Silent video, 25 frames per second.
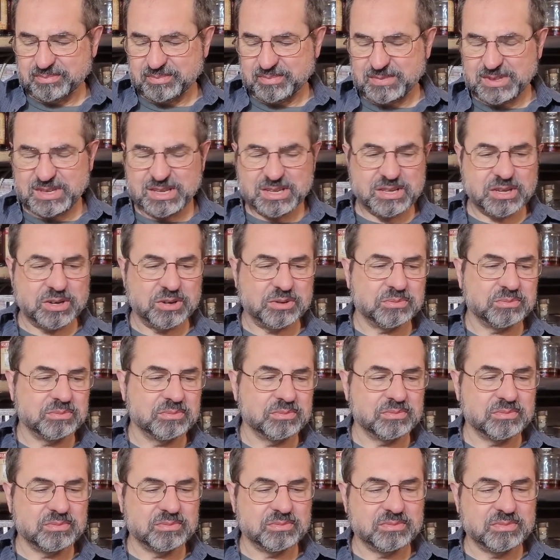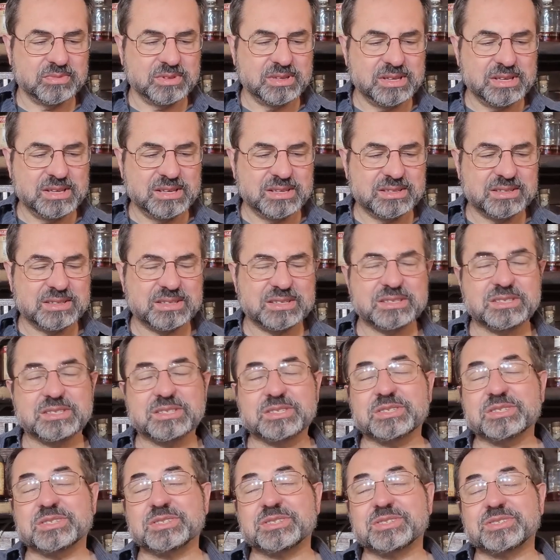you know, this
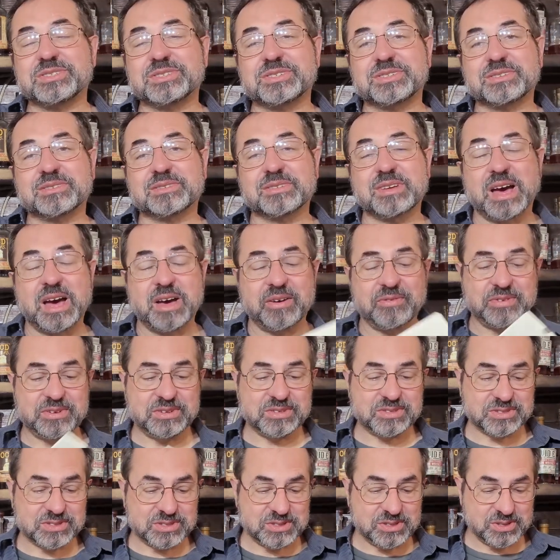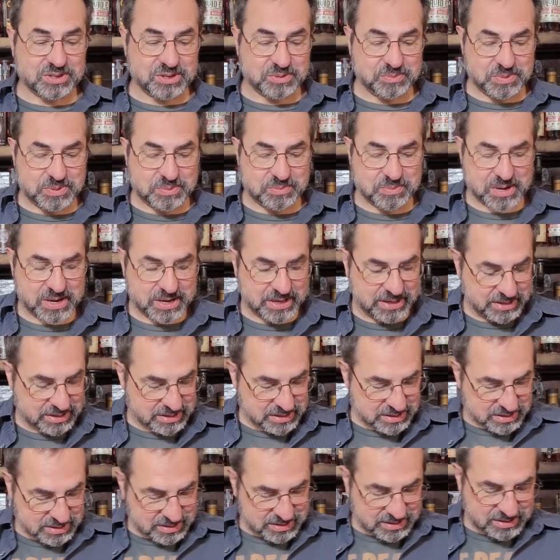is obviously going to be my
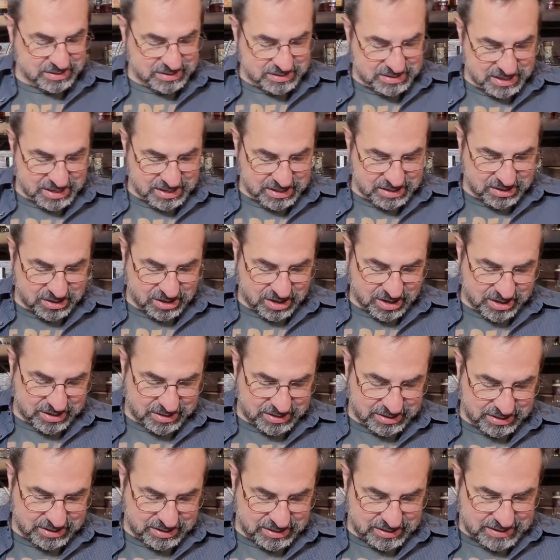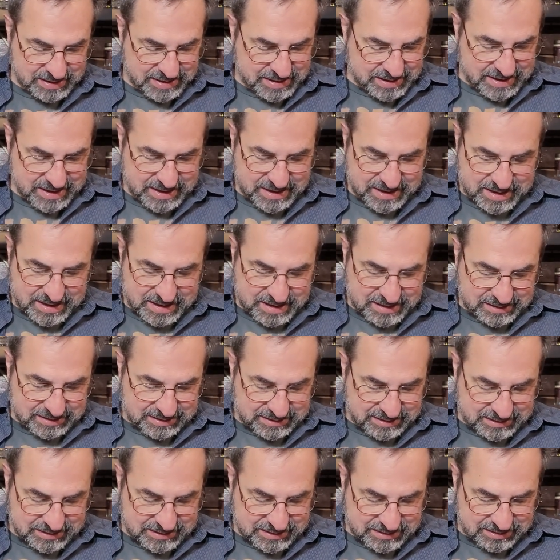take on it.
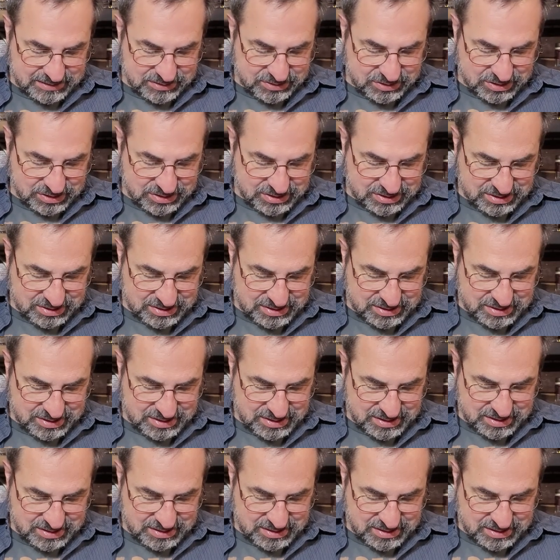This is just,